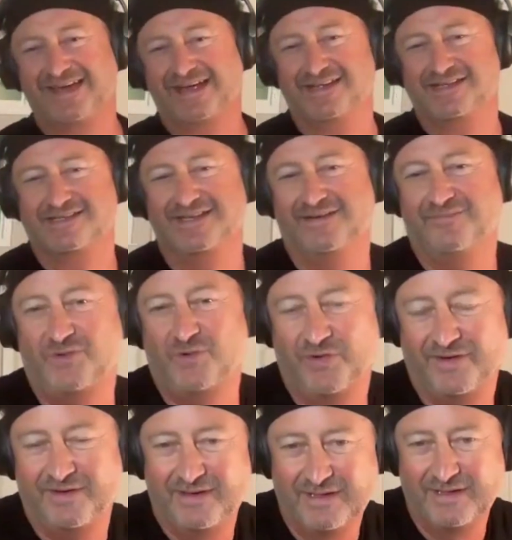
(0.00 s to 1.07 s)
that is an
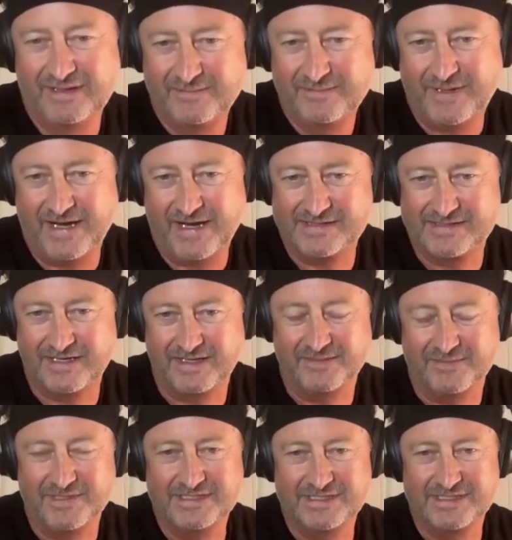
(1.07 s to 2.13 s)
important part of setting
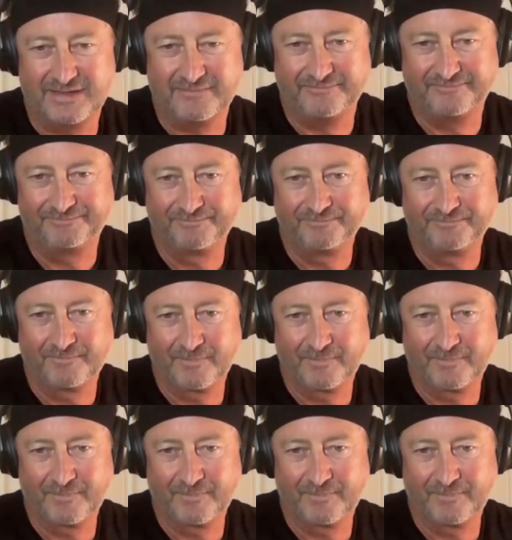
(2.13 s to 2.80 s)
a business up.